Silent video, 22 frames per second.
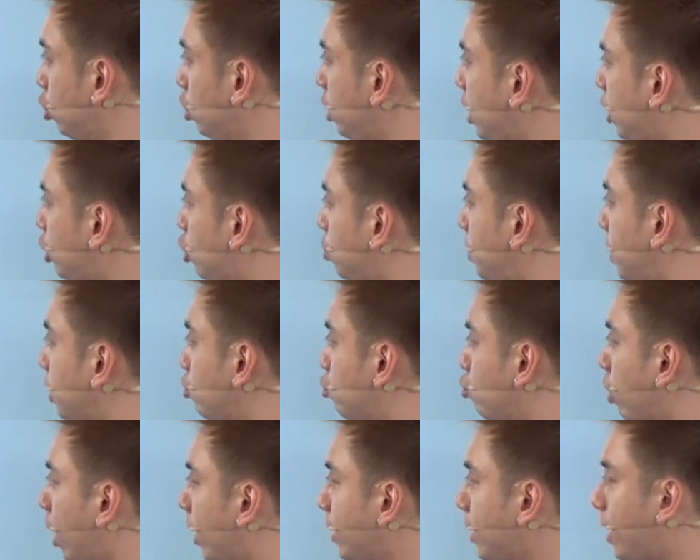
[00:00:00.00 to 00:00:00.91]
need to be
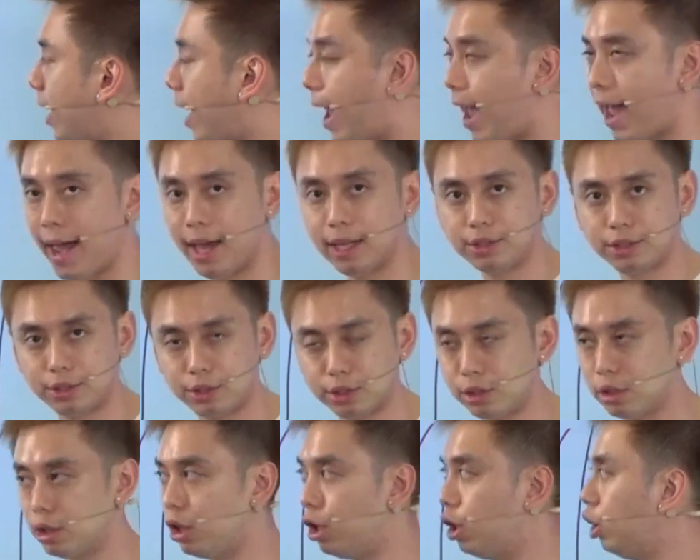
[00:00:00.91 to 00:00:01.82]
running
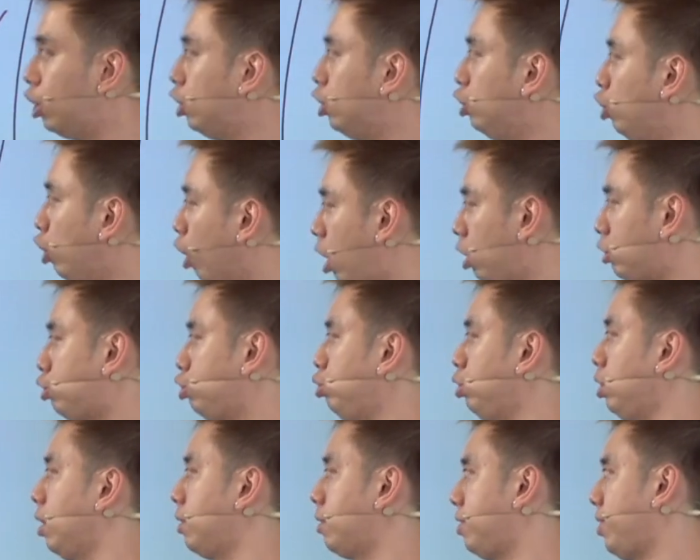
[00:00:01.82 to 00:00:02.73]
ads not
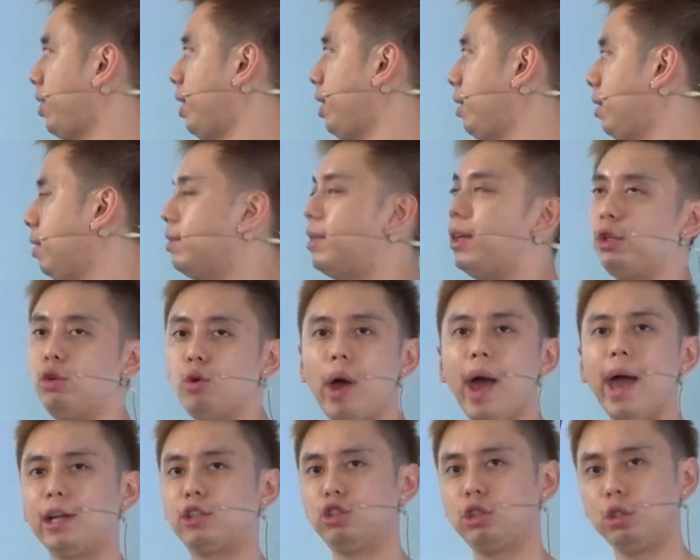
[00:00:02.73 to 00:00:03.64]
to the thing that you
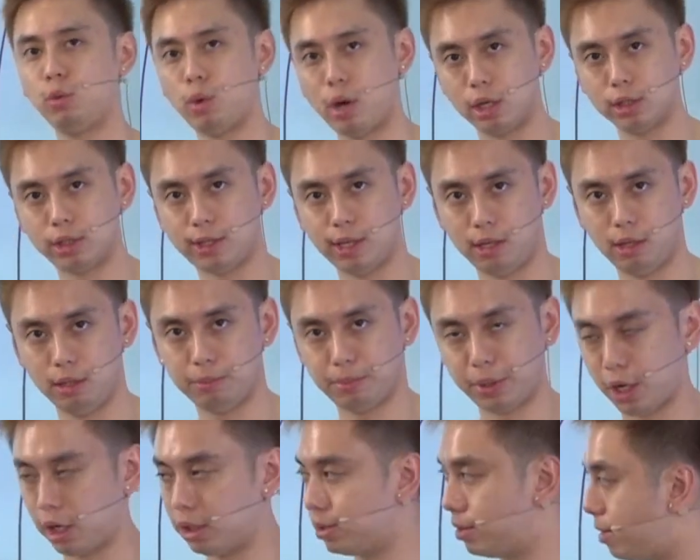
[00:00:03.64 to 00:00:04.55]
actually want to sell,
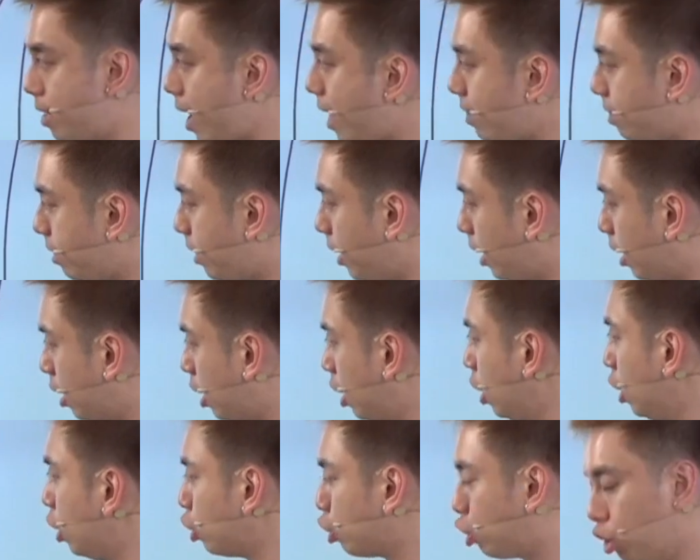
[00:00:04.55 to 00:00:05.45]
because that thing
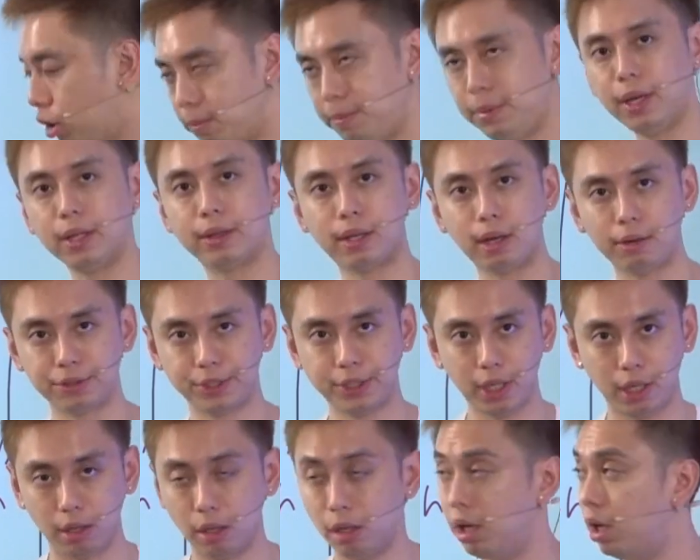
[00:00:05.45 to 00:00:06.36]
could be a tough
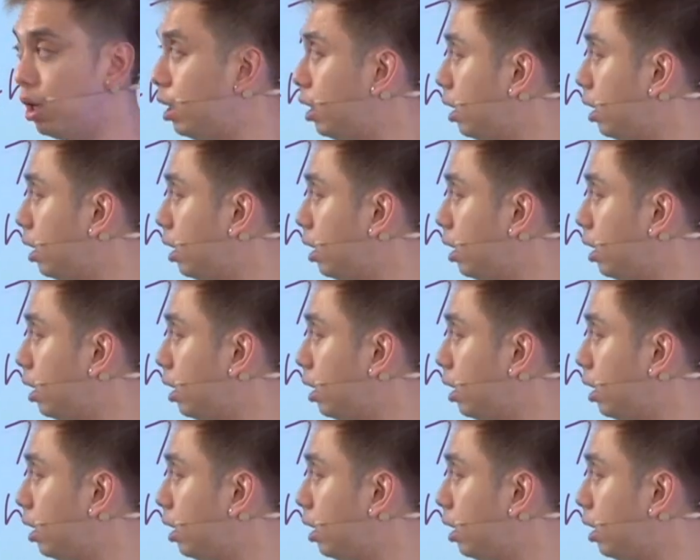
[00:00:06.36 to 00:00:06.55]
sell.